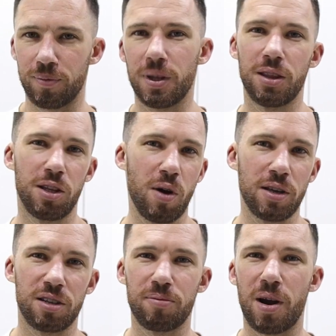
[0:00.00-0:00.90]
in the
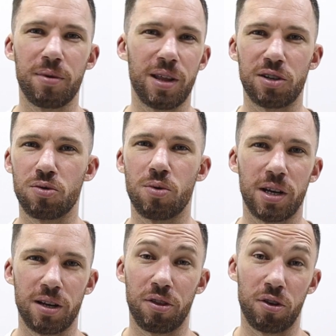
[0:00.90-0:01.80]
US, they're probably like
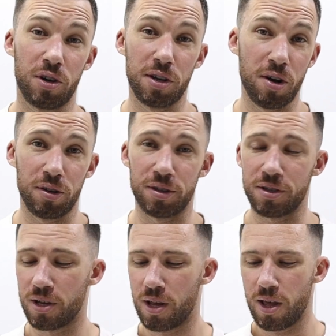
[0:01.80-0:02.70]
20 to 30
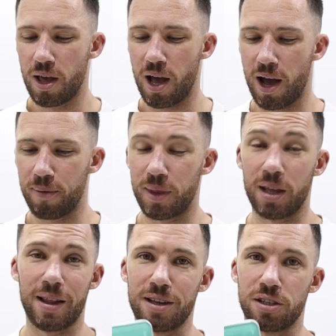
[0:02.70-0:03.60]
dollars. Um, they
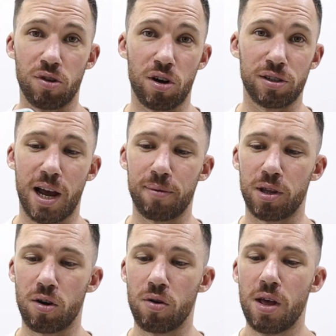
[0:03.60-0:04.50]
last a long time
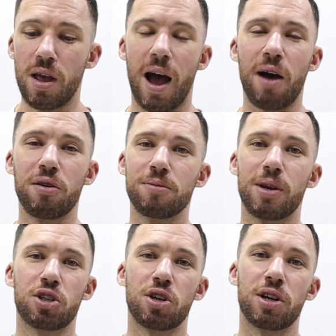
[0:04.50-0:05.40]
though. I always
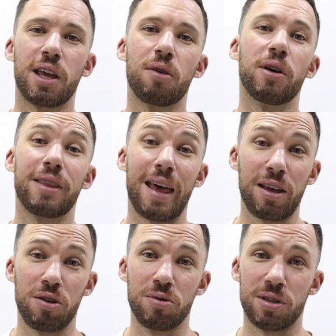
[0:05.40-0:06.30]
make sure to get one
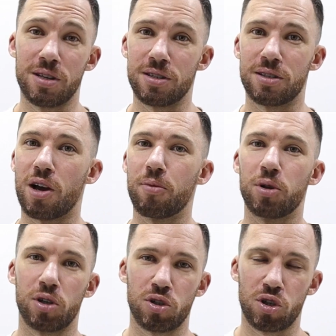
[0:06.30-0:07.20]
that uses
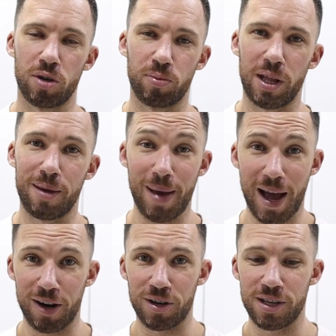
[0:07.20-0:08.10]
double or triple A
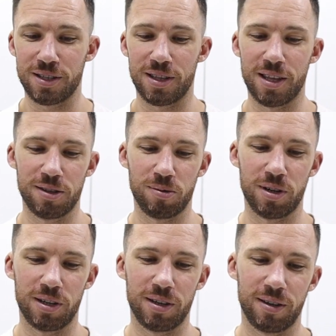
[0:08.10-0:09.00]
batteries. This
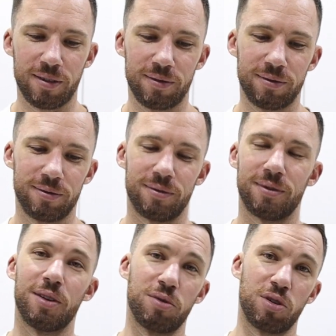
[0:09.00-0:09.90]
one,
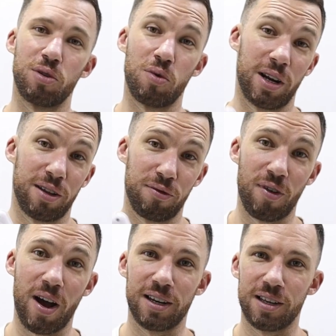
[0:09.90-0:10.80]
it was the only one I could
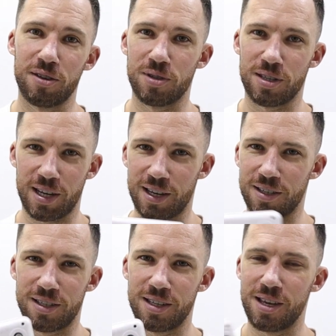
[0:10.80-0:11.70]
find. It uses like a
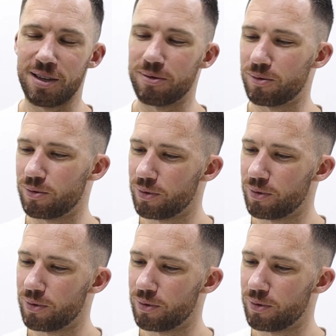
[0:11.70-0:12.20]
C